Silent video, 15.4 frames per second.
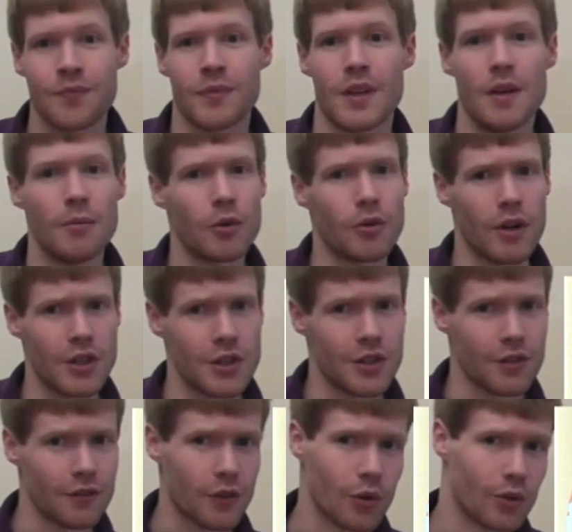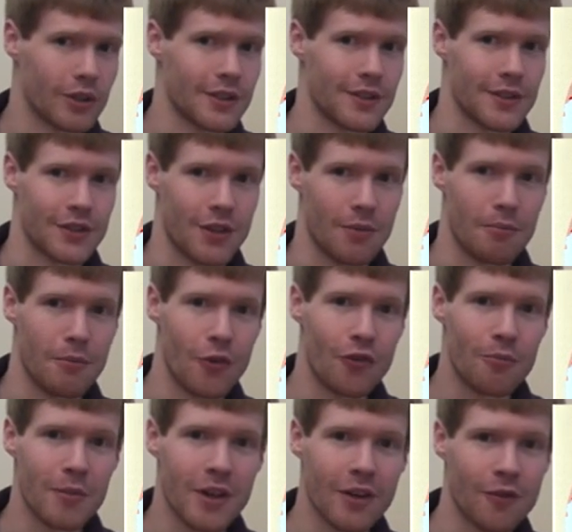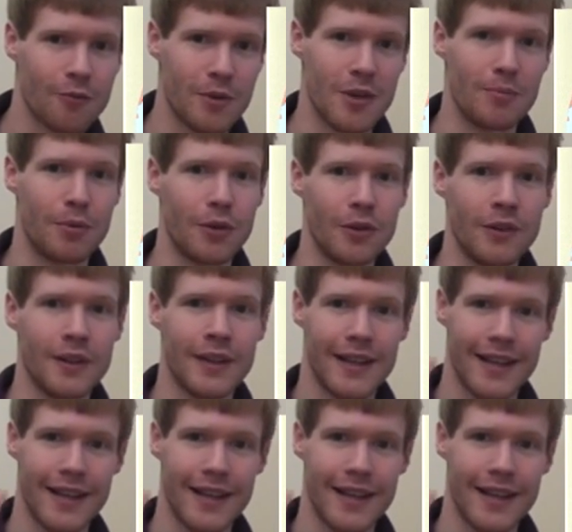Immigration, of course, is the movement of people